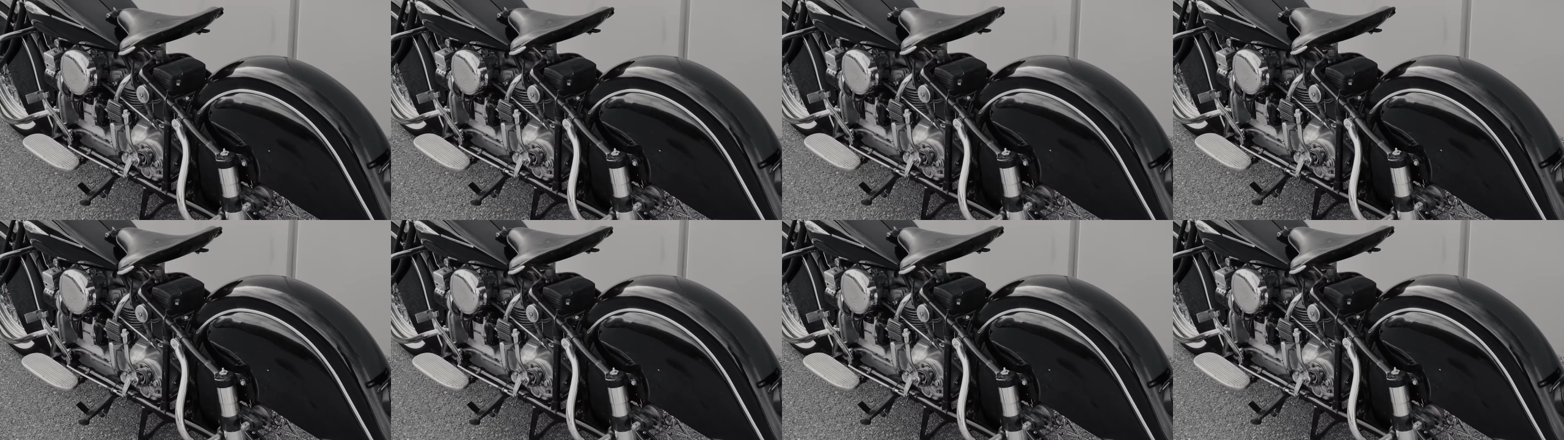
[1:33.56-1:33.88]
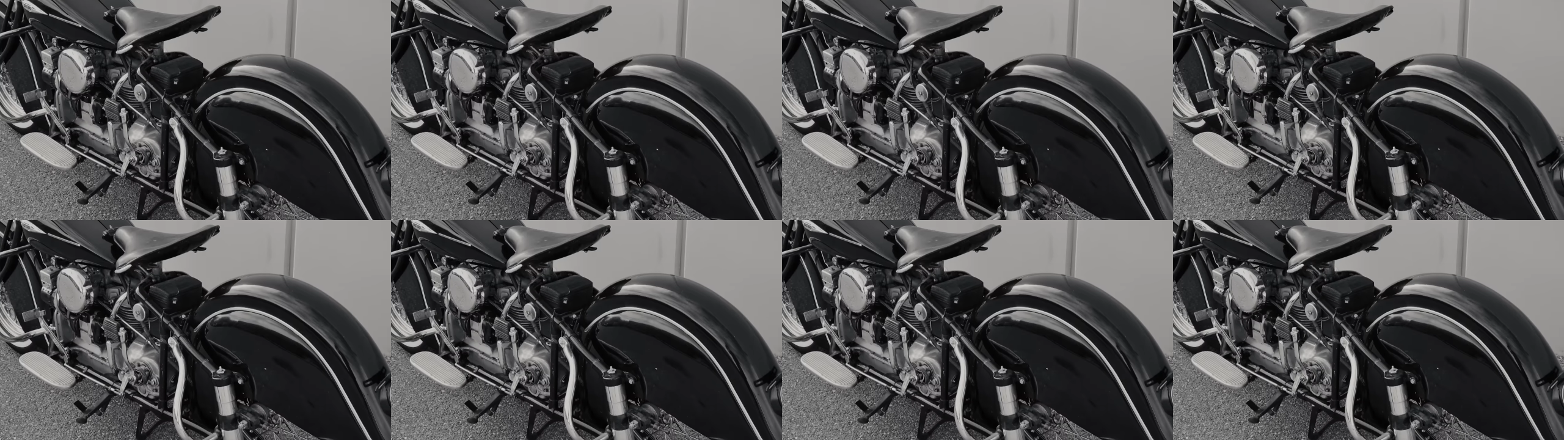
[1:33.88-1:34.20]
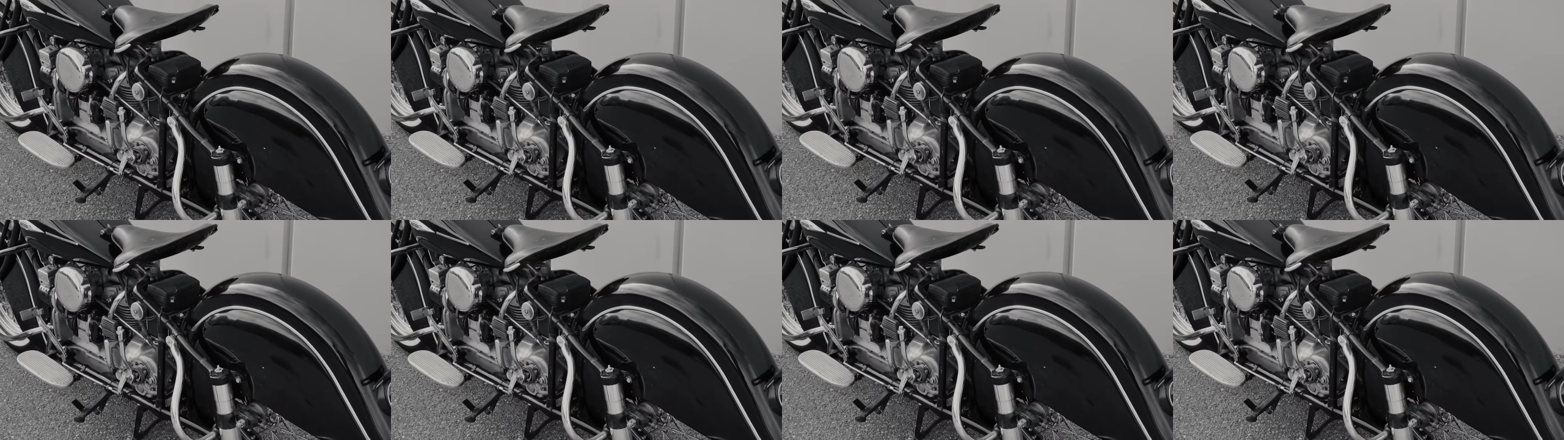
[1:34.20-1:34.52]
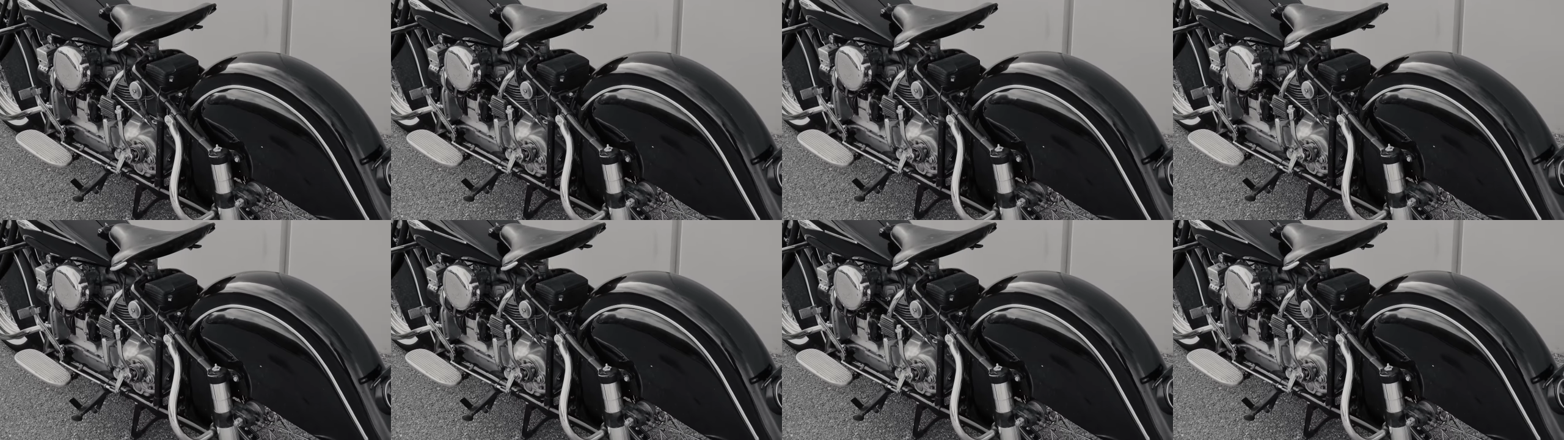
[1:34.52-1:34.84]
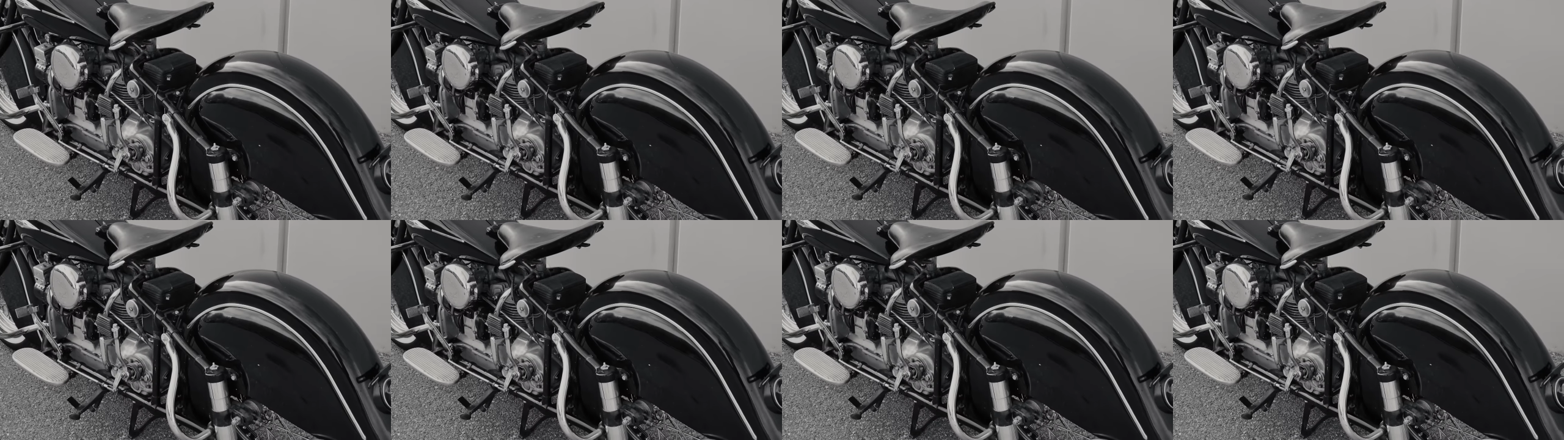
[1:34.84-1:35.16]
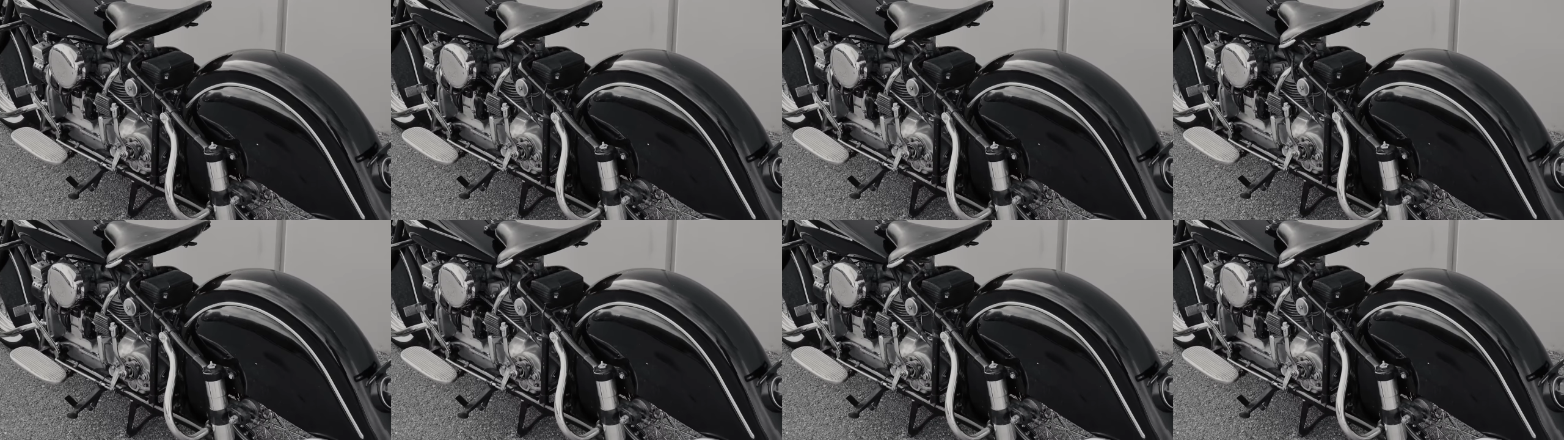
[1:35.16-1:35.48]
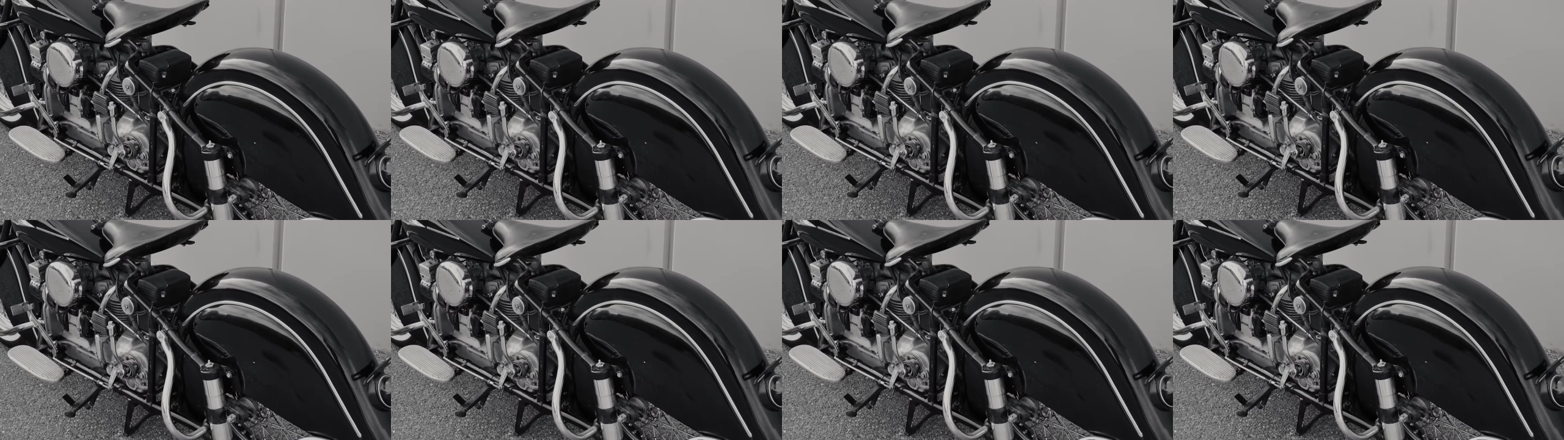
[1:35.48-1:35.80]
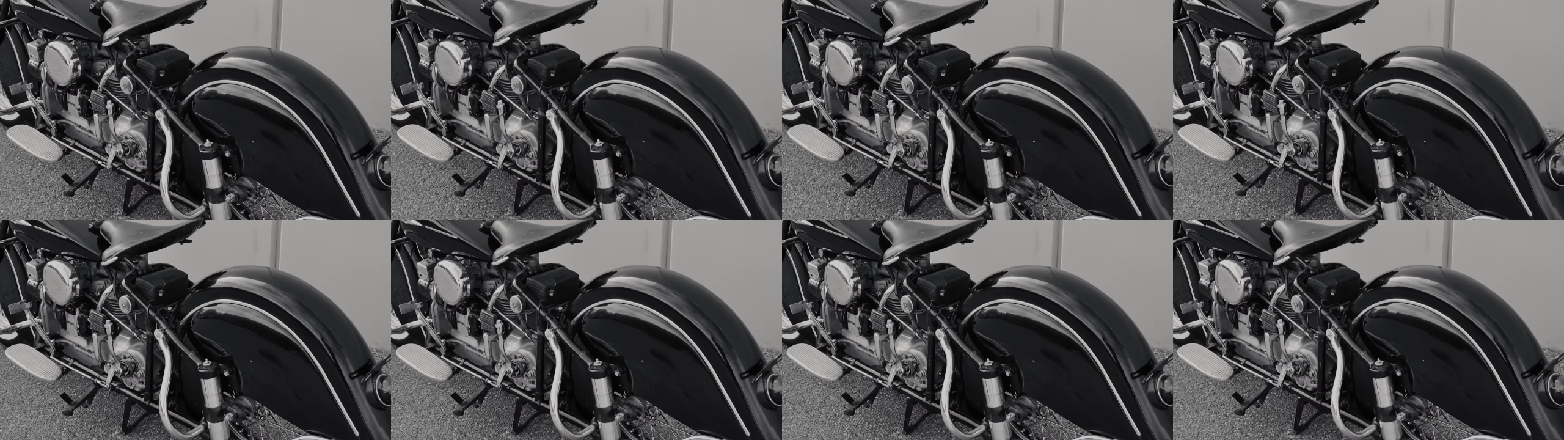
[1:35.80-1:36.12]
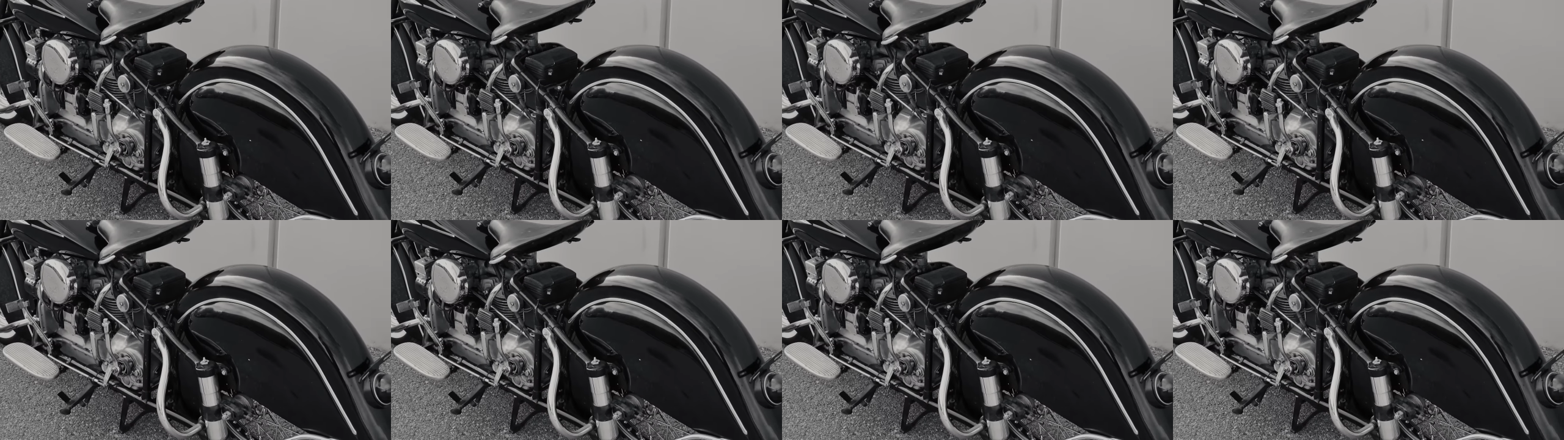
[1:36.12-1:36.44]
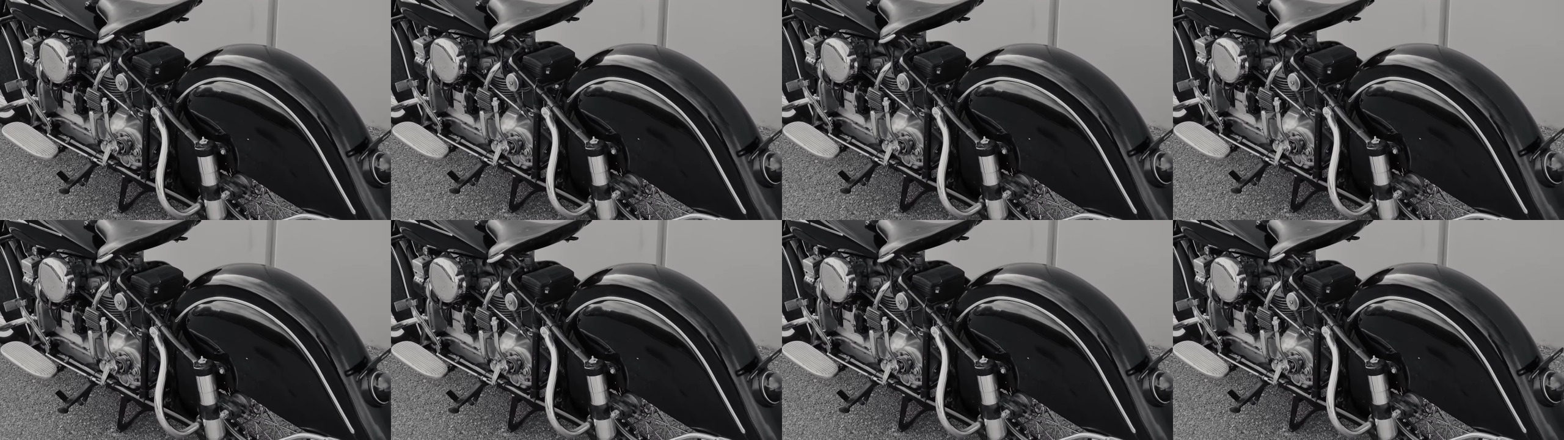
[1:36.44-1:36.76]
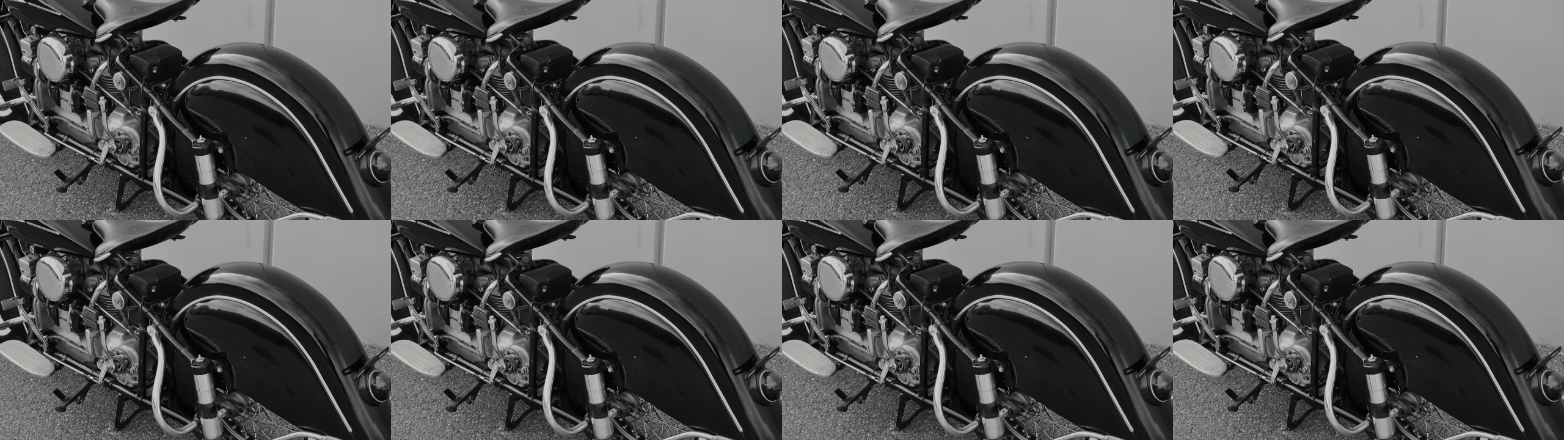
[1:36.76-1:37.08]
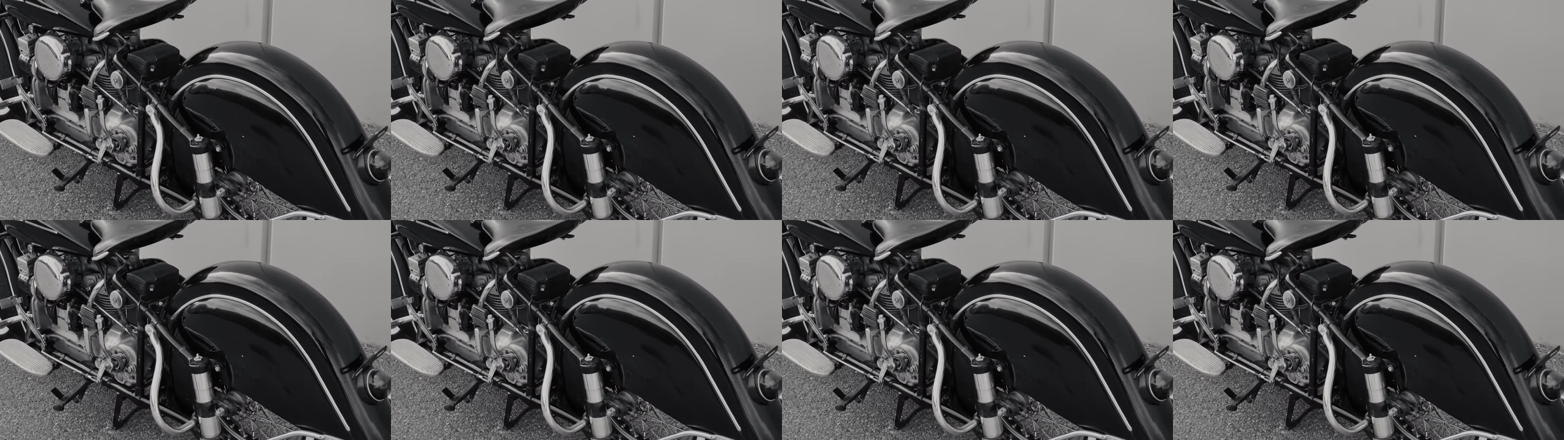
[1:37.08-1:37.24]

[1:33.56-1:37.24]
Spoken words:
Nobody's mouth can be seen.